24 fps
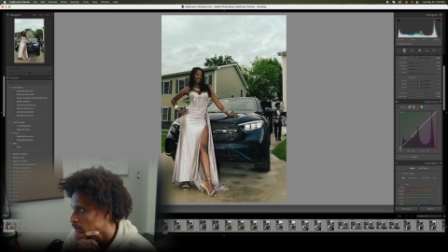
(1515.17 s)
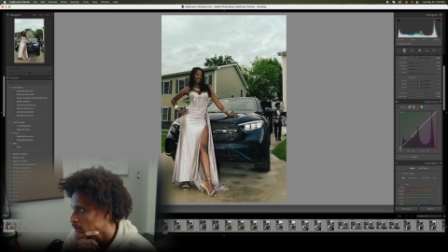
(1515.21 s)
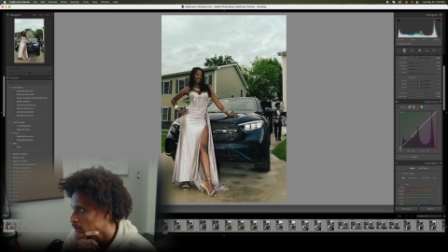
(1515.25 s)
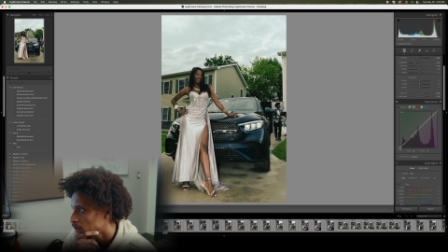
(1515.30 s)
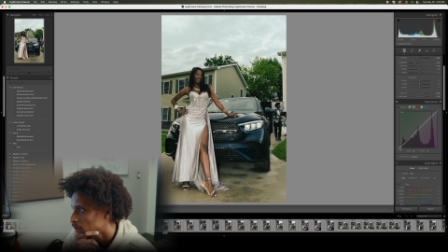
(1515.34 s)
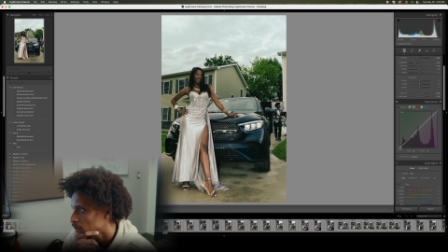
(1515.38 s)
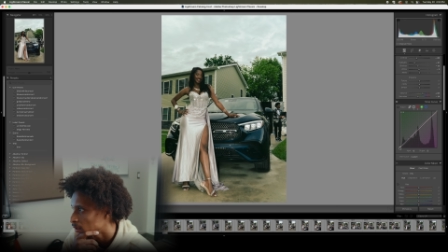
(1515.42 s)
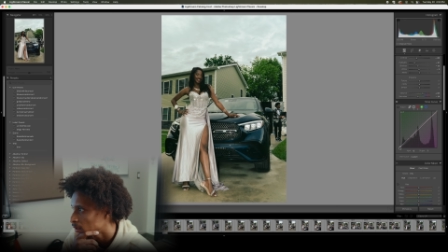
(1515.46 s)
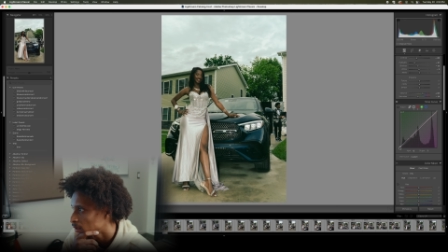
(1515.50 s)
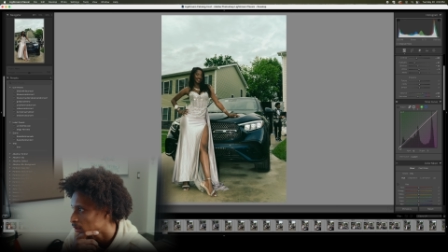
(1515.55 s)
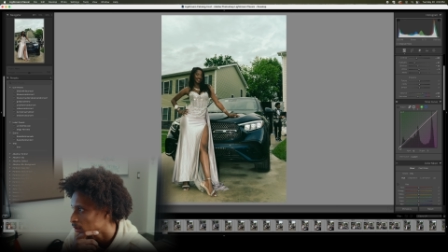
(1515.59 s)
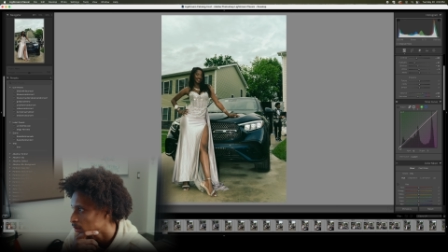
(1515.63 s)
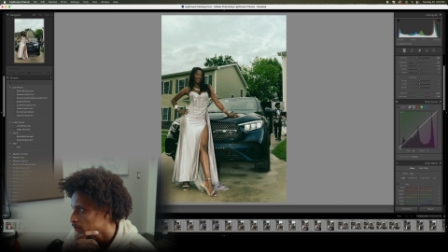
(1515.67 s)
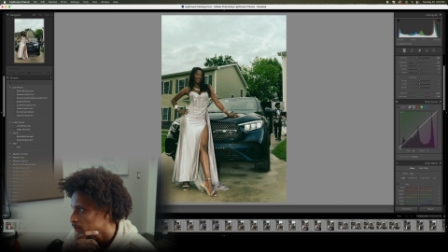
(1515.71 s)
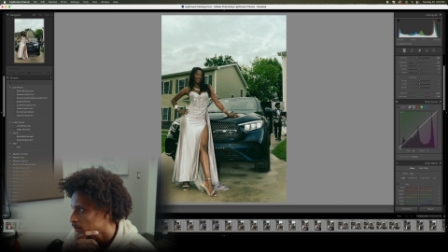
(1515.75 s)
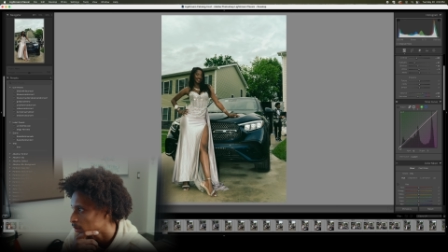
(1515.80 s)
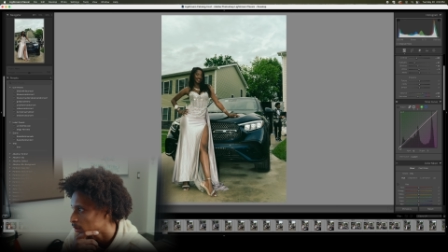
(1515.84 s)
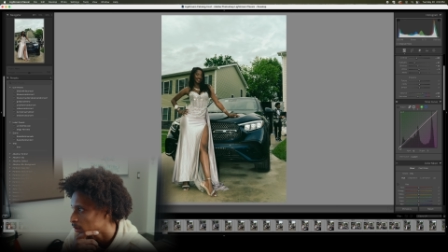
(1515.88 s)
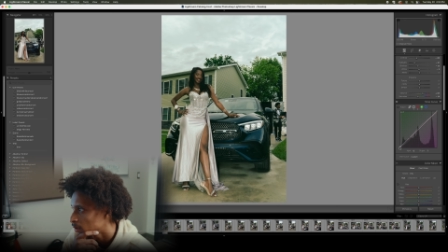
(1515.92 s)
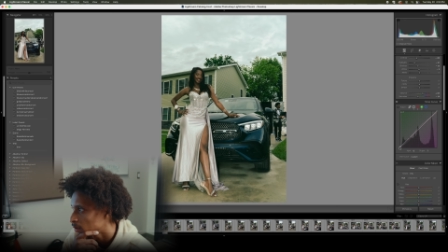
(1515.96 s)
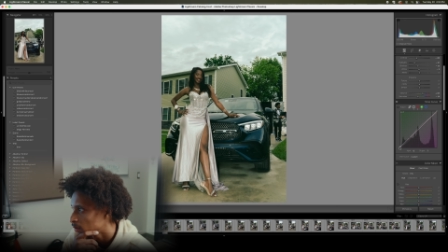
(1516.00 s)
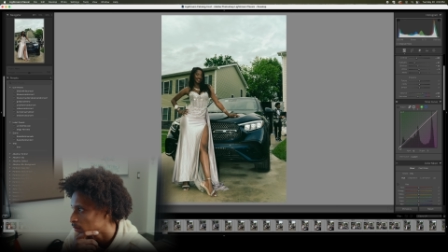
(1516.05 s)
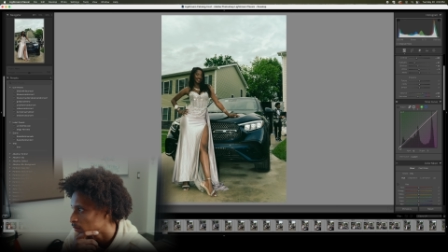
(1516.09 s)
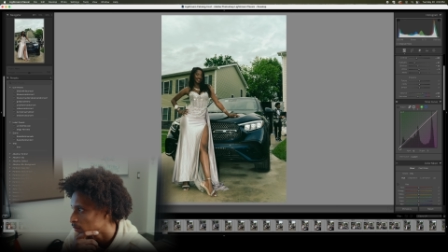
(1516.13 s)
like, a little bit of
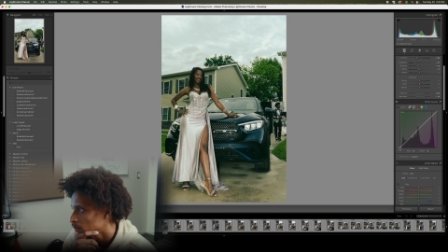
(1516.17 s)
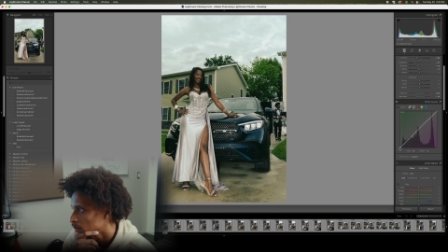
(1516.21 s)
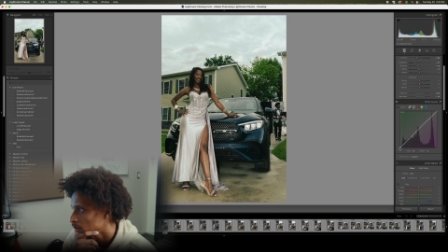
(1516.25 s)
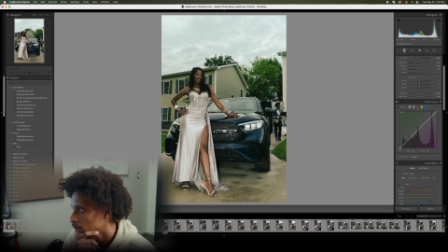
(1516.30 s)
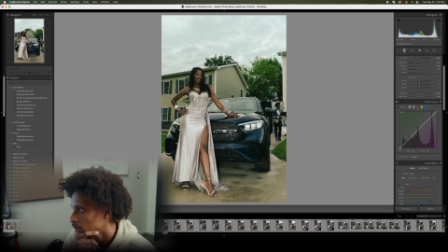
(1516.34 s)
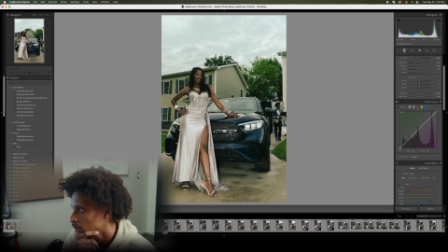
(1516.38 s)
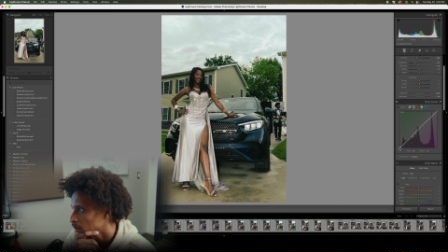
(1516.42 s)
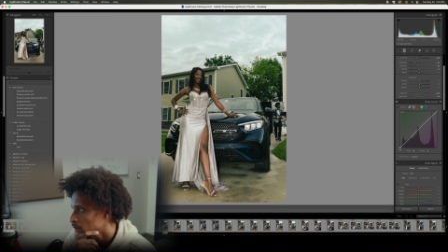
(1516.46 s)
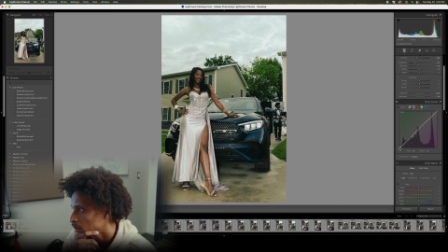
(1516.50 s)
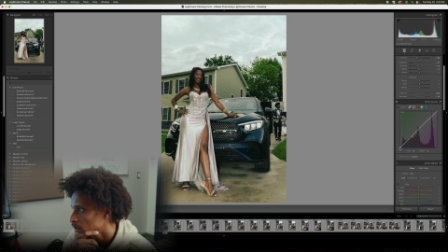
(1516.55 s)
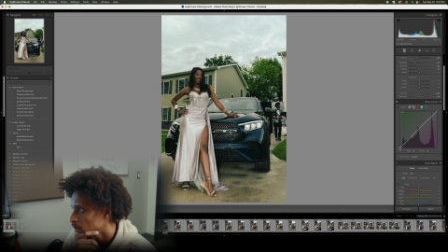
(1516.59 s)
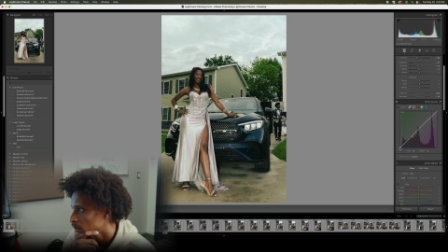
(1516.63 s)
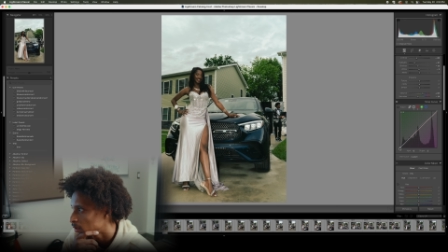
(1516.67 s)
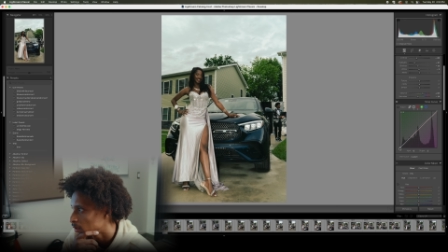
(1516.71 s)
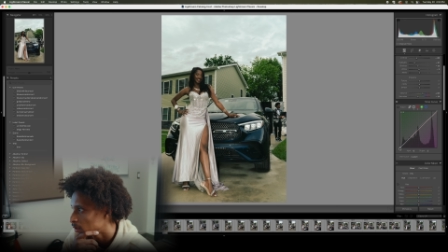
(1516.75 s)
green.